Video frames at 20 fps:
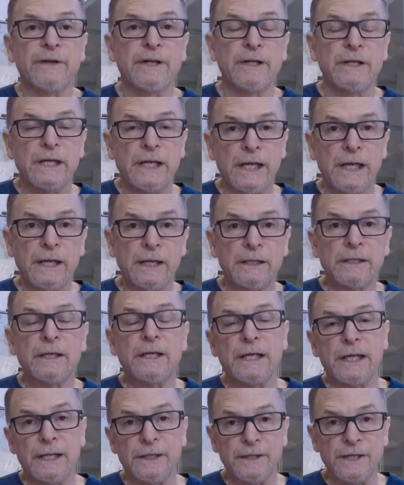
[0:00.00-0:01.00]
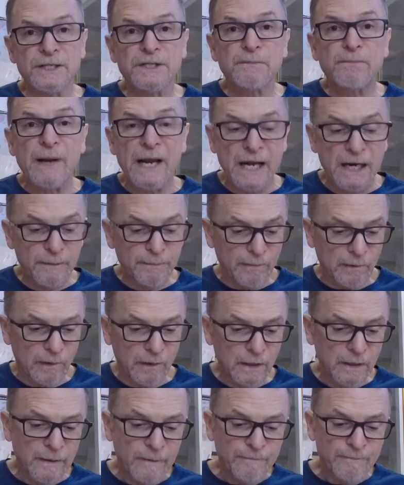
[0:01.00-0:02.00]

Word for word: in, in, in this paper